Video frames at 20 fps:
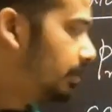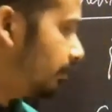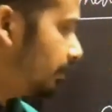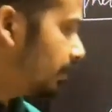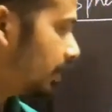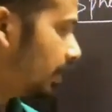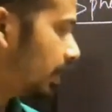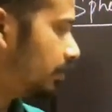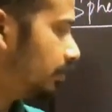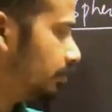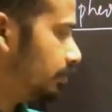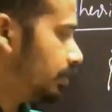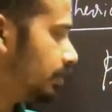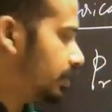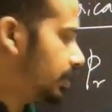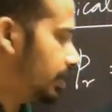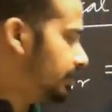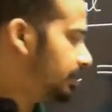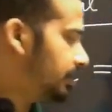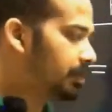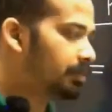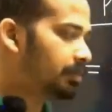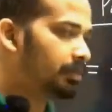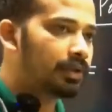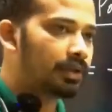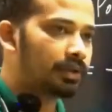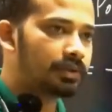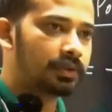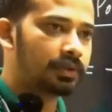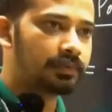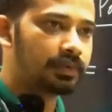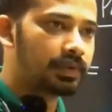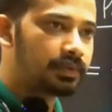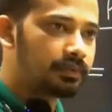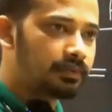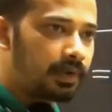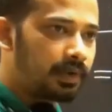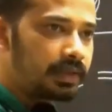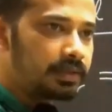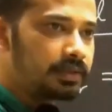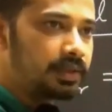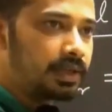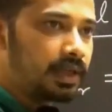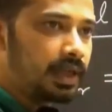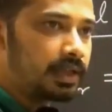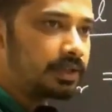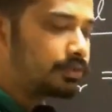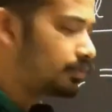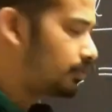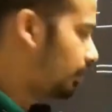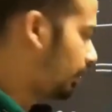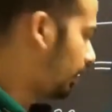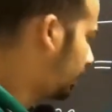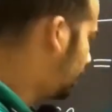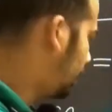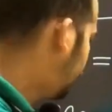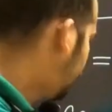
we can't do the same thing because of that factor R square.